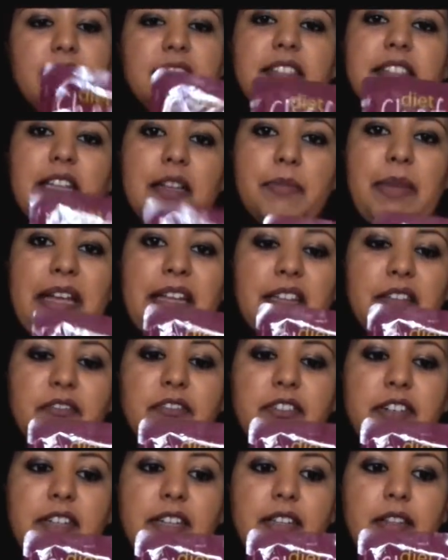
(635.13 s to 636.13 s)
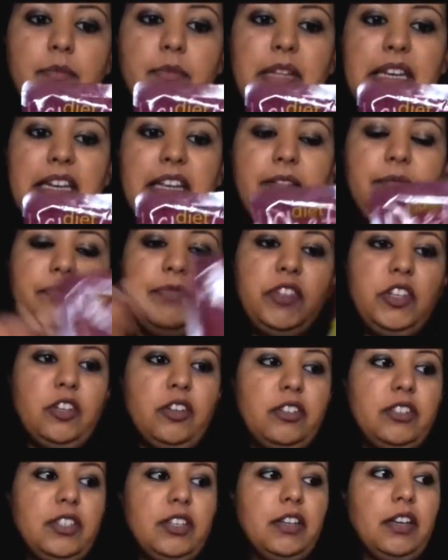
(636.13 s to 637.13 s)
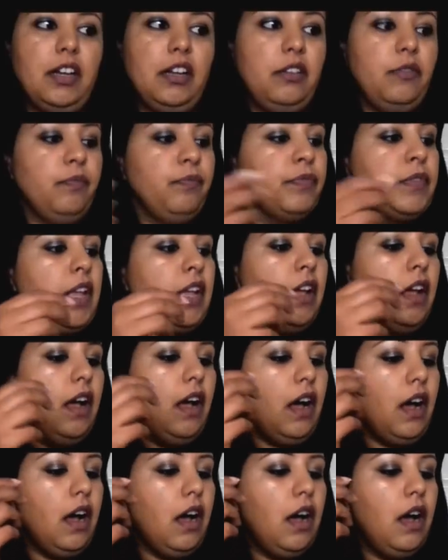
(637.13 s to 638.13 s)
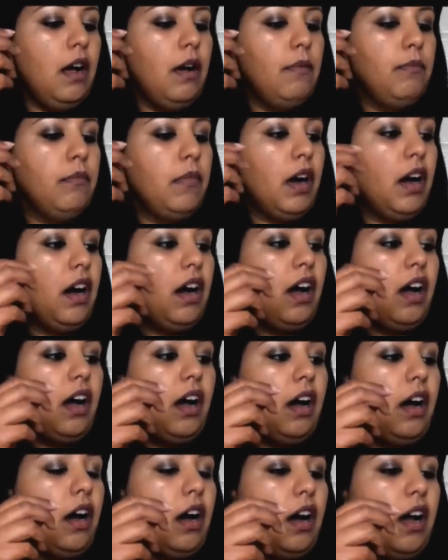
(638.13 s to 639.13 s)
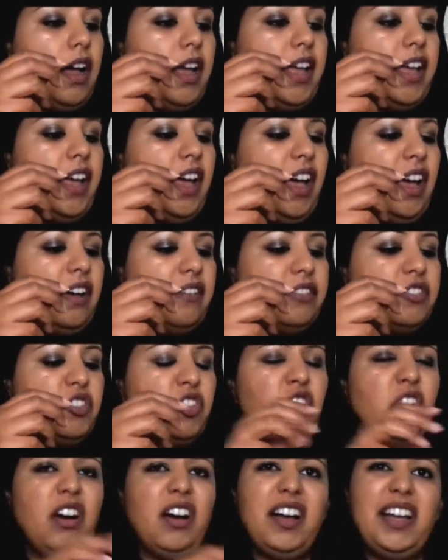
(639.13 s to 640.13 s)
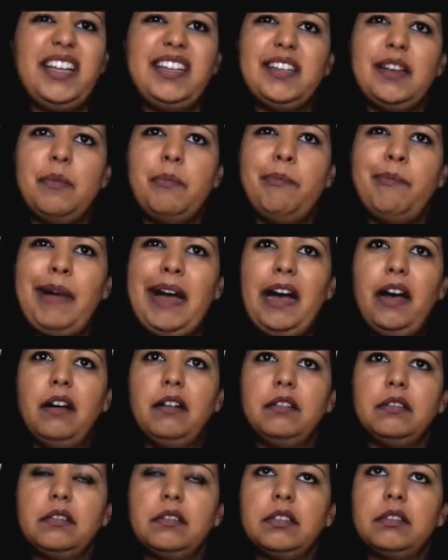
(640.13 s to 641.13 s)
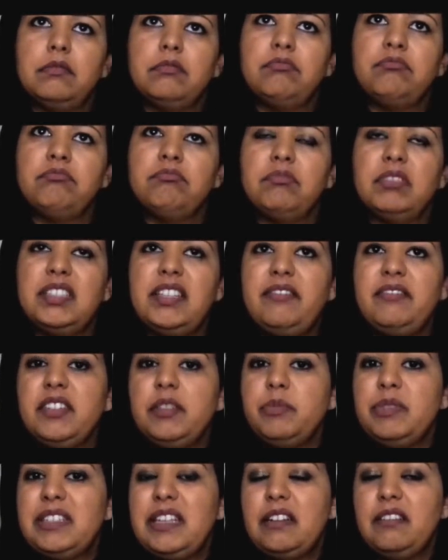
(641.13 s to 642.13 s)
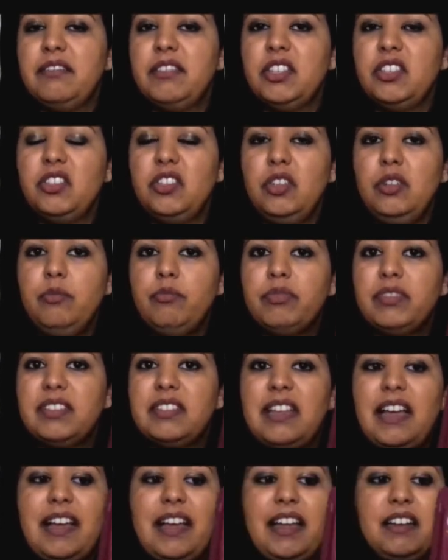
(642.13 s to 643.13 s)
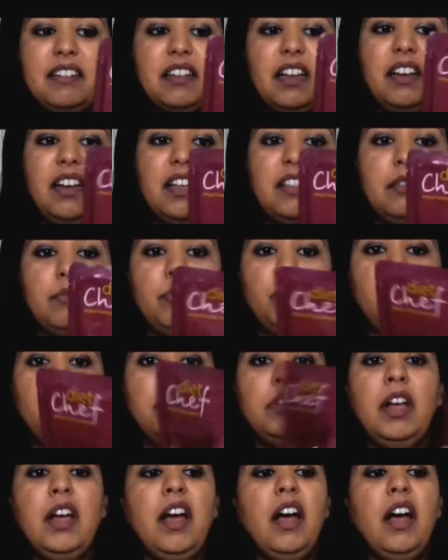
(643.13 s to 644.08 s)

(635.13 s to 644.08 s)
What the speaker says: stick it back in for another minute, you're good to go. I have tried about 70% of the soups and I like them all.